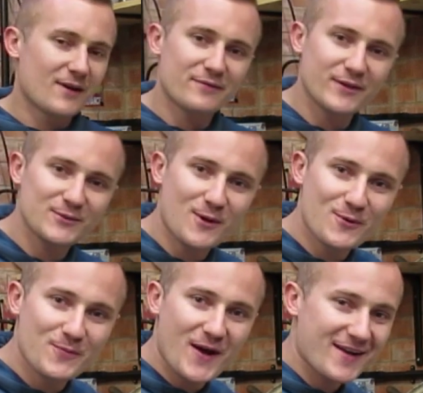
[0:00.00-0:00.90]
Right fellas,
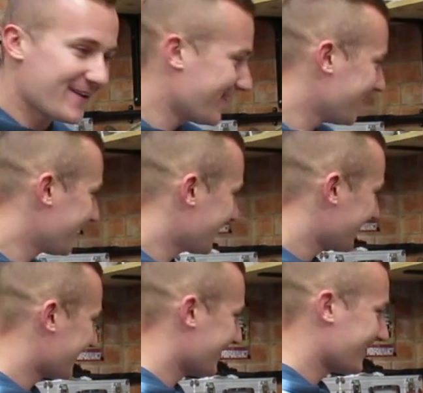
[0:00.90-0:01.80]
welcome back.
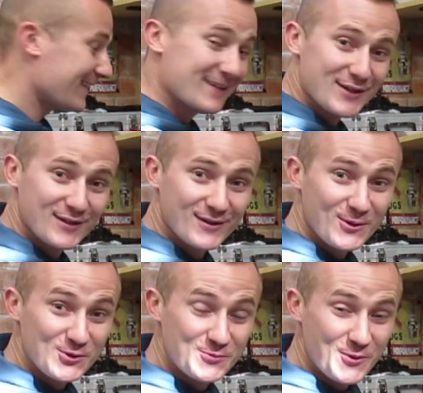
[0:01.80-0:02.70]

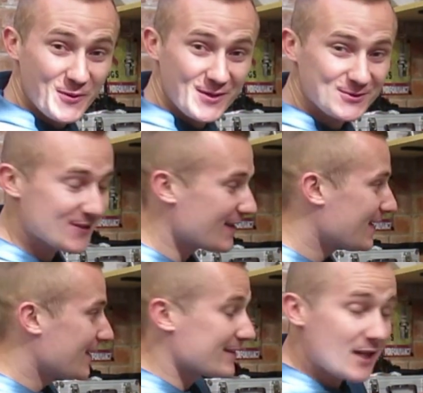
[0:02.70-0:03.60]
Got some new wheels.
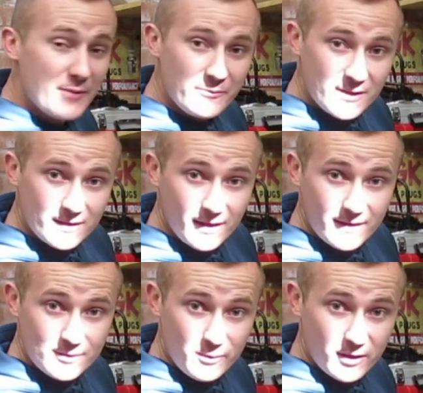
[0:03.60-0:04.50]
Now you might be thinking that
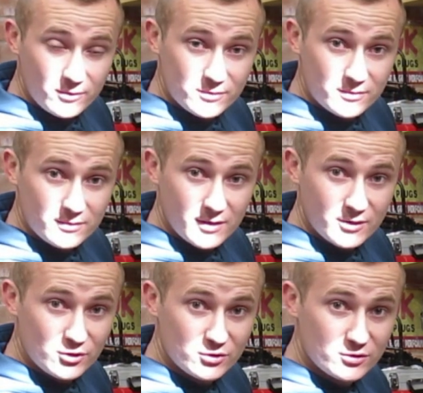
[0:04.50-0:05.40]
these wheels are
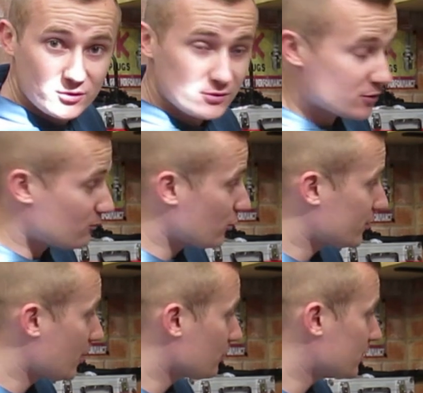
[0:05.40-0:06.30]
just some
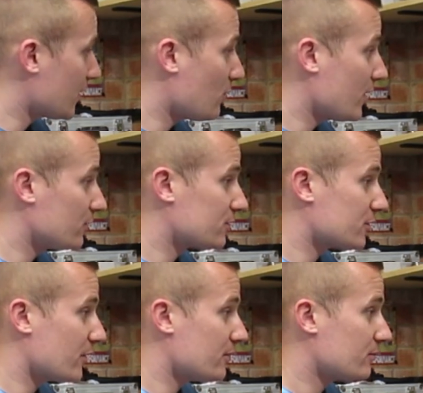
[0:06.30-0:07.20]
rusty old steel wheels
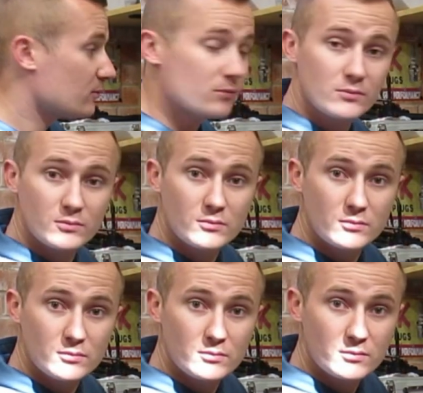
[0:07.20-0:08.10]
too.
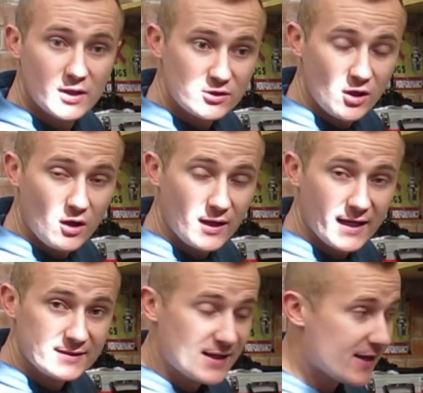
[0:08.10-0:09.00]
It's not all that
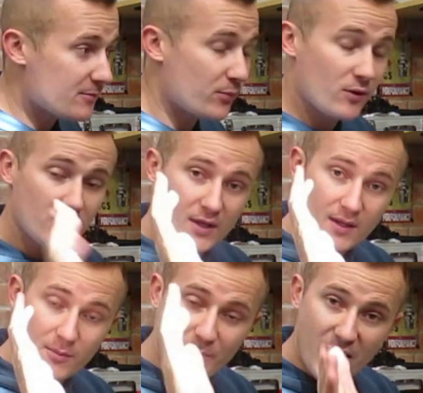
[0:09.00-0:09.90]
exciting, but
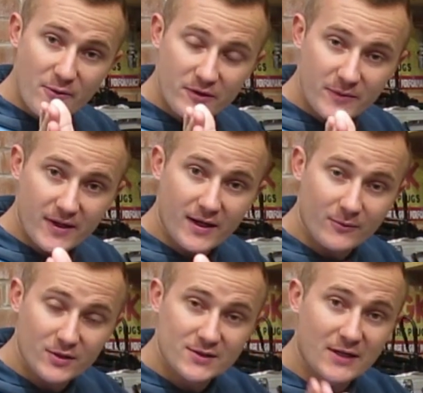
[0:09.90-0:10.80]
bear with me and I'm
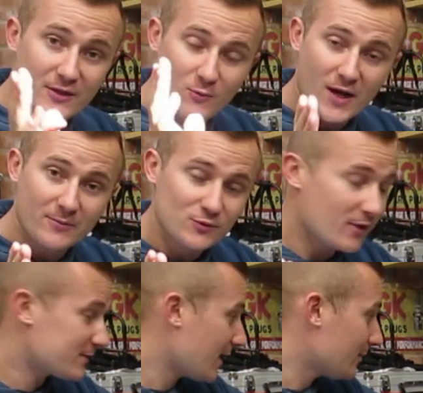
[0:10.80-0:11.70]
going to tell you why I'm so
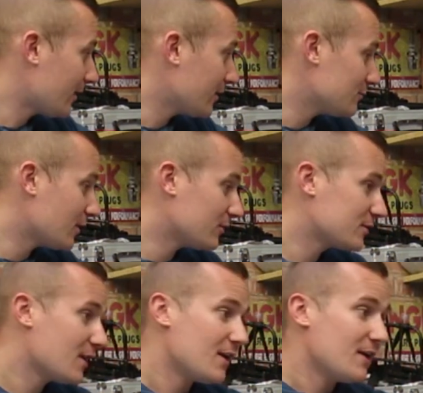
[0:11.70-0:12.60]
excited about these wheels.